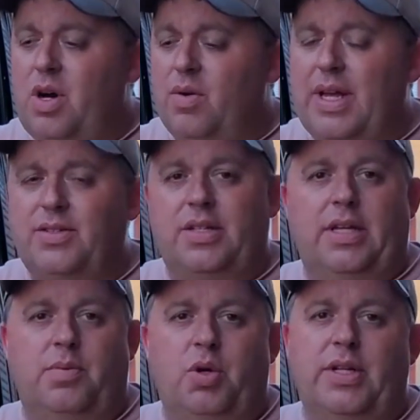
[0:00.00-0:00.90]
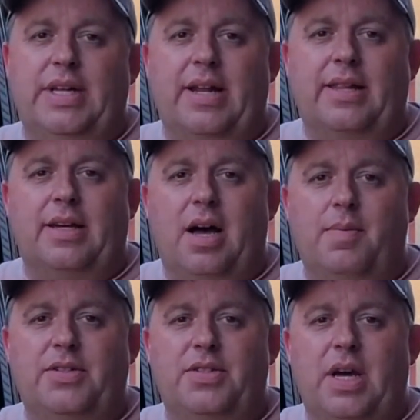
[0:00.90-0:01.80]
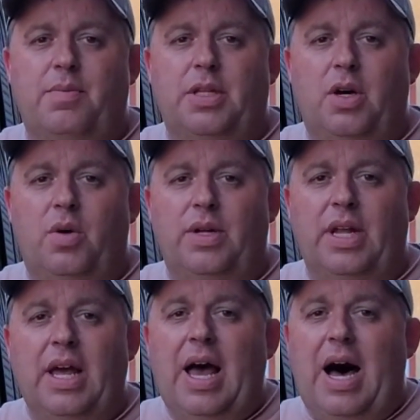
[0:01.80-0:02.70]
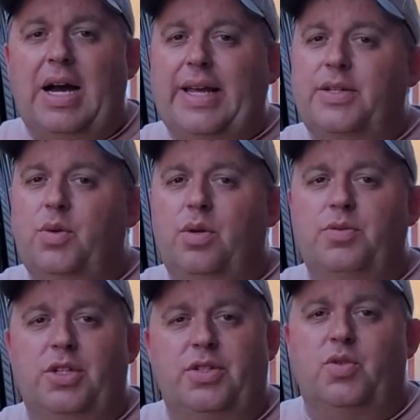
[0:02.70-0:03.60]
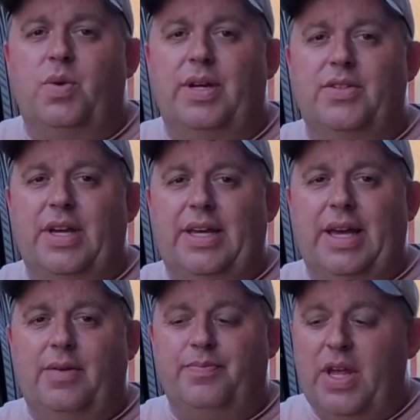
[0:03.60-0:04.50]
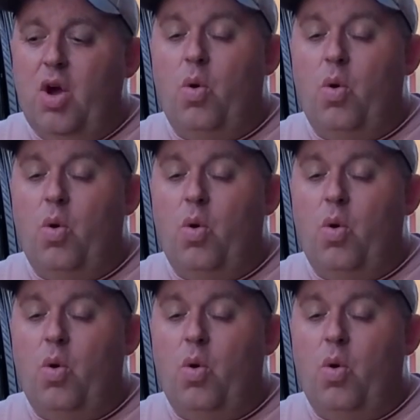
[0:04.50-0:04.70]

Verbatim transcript: don't hesitate to put it down in the comments down below, and I'll get to them just as quick as I can.